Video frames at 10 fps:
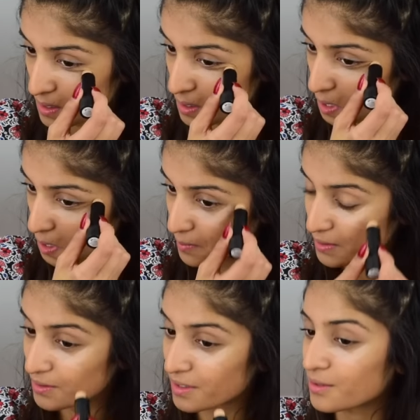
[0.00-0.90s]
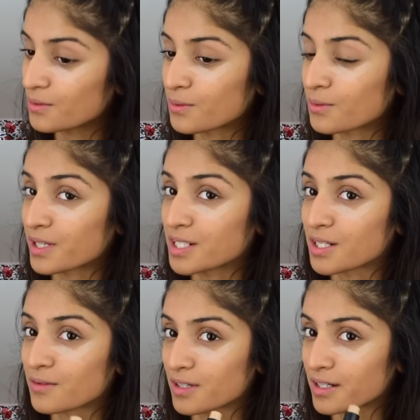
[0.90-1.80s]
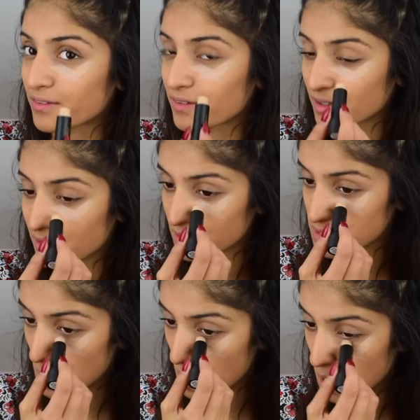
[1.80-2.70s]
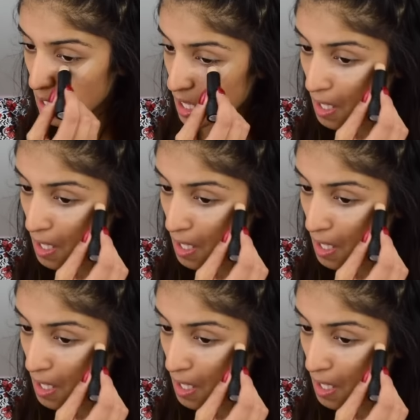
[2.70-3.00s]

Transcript: Oh my God, I already don't like this.